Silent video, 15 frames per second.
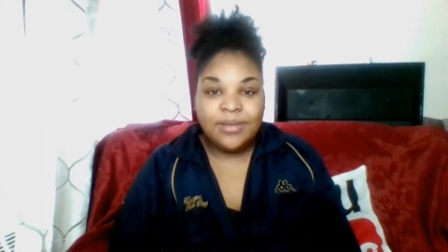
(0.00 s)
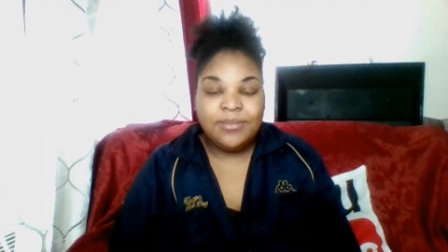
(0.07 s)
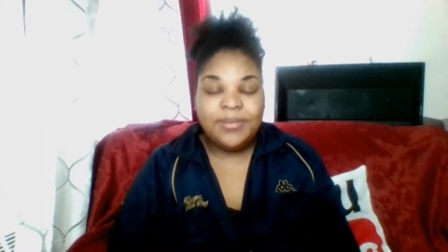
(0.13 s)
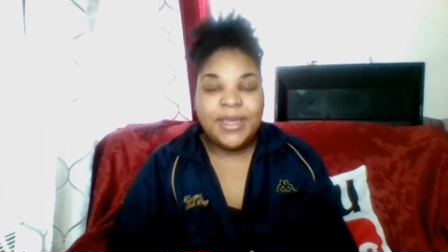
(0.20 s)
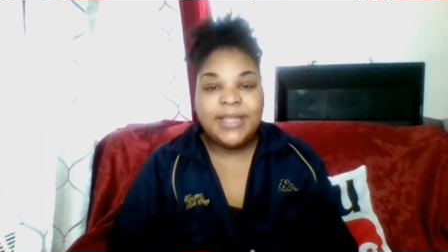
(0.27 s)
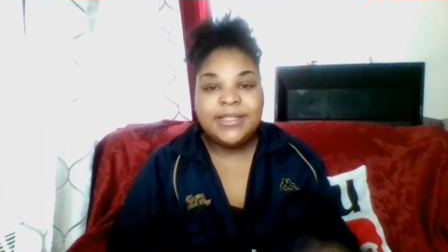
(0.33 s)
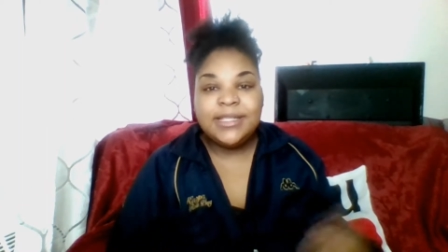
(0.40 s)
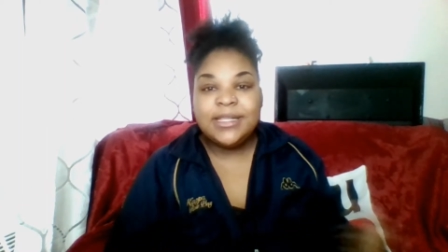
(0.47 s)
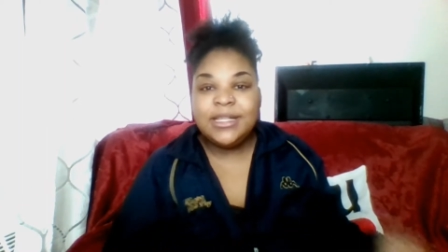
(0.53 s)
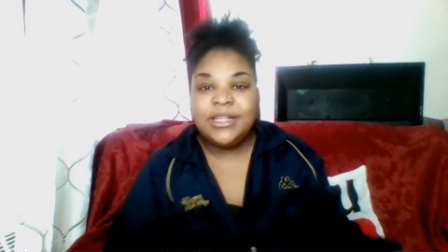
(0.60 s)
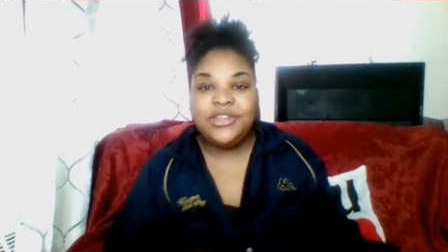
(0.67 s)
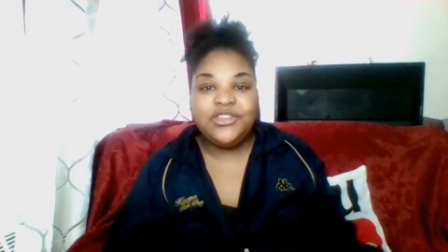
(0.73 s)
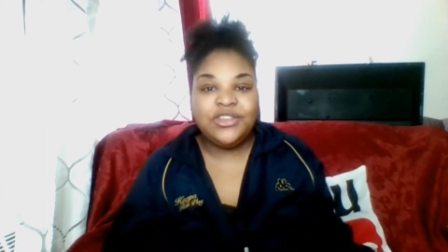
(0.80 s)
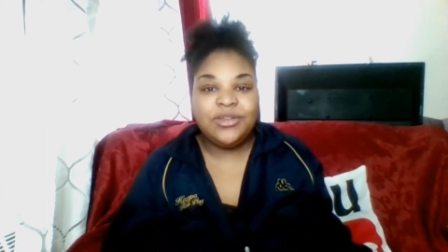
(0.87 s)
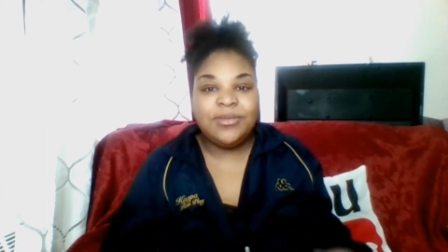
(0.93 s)

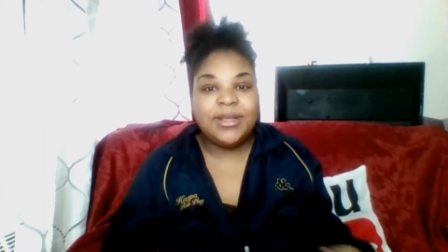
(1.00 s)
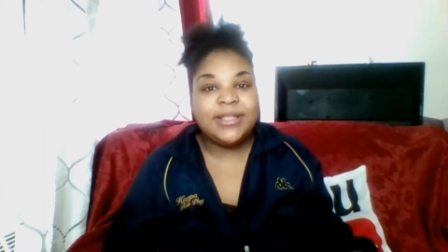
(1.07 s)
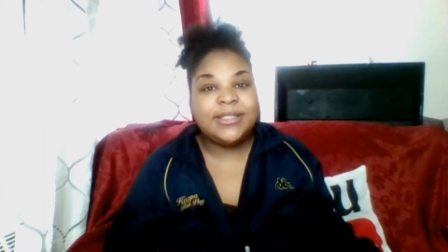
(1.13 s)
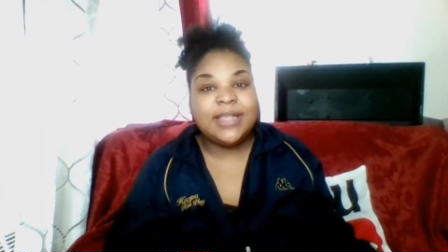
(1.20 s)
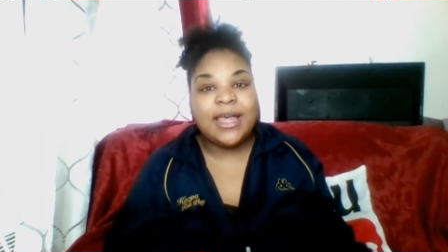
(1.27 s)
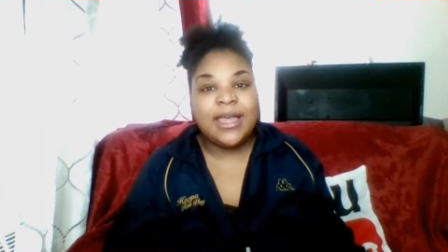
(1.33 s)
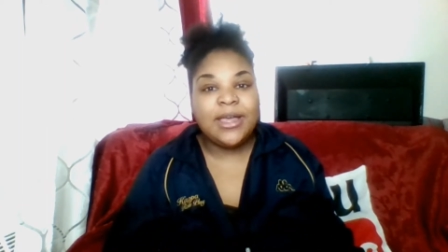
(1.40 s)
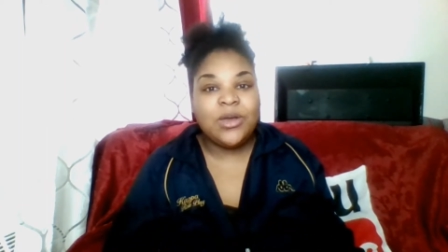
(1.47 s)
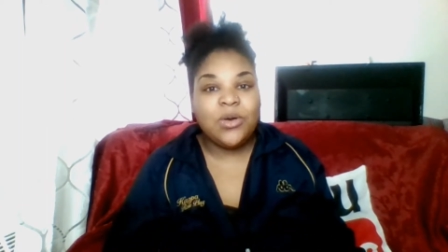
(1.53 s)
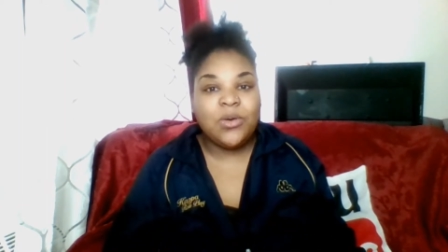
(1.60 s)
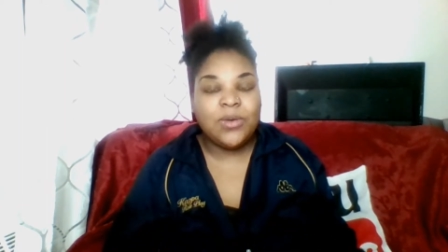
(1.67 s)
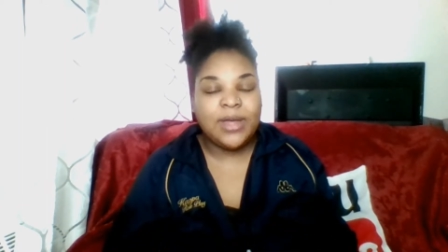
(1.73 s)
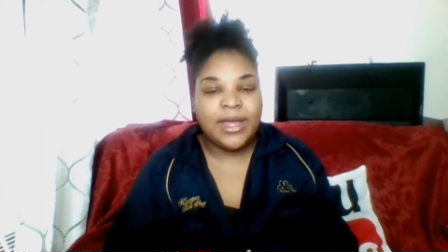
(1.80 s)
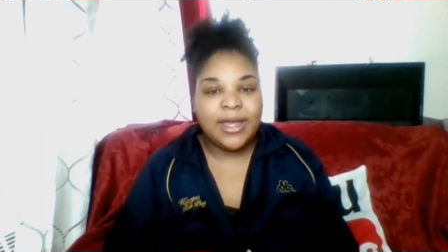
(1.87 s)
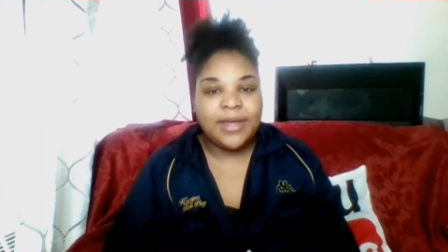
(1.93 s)
basically she was like
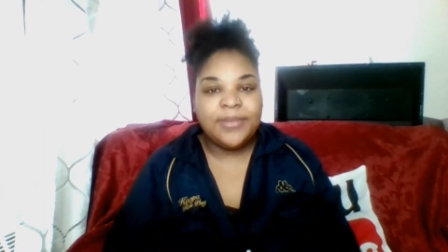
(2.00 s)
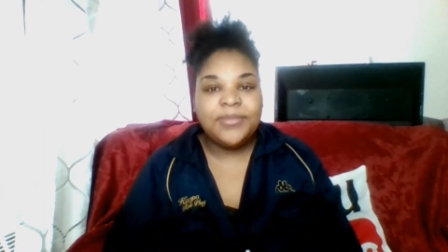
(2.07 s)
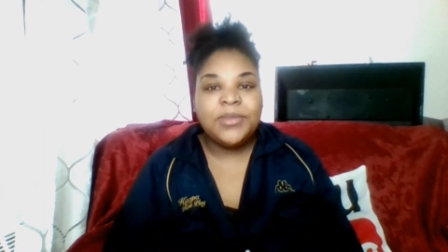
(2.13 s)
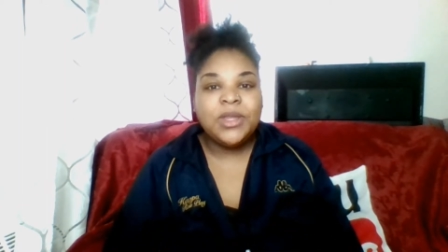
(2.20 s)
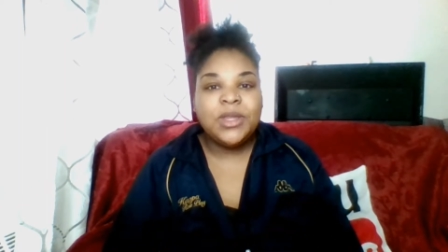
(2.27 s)
okay